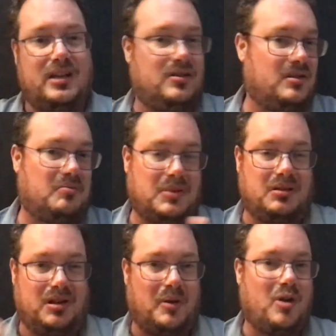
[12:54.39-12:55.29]
So it's,
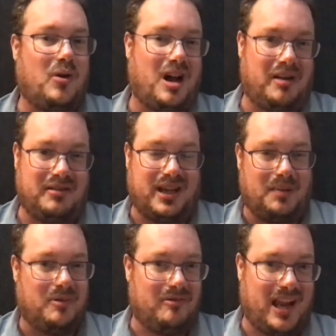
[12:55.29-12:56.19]
we call it 100-day,
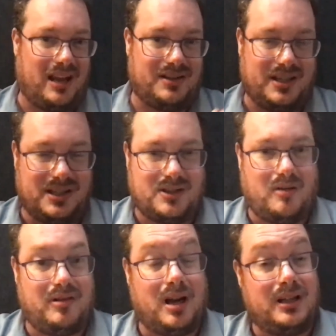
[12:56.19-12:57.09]
but reality is it's
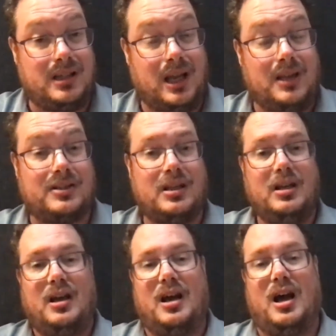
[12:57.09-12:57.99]
over 90 days.
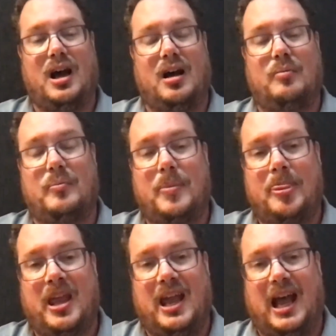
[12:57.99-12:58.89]
And
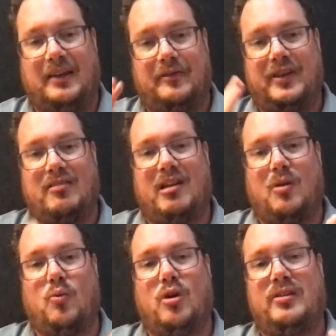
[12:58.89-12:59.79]
figuring out
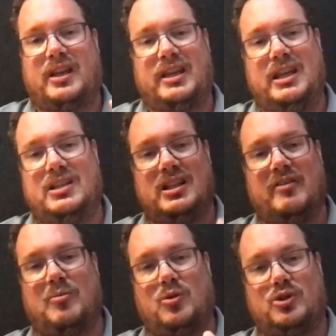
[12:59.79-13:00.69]
what are the key
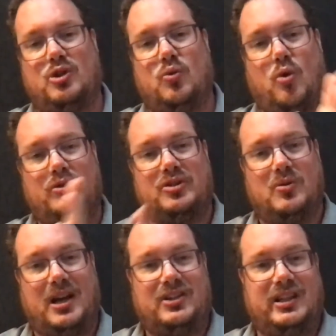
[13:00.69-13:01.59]
deliverables you want to
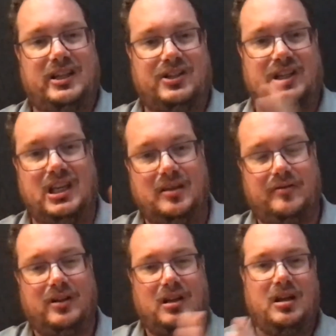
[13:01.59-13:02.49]
actually achieve
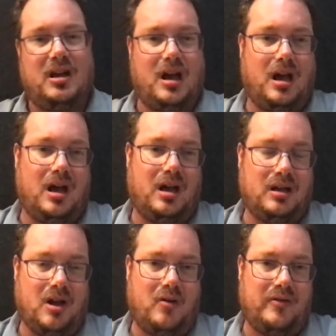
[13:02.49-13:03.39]

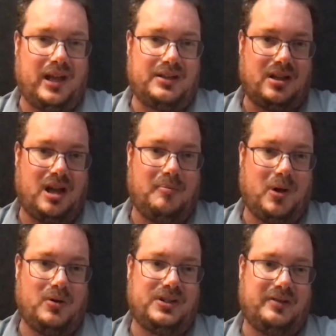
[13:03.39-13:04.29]
over that time
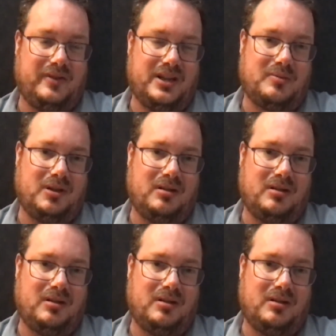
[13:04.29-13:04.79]
post-investment.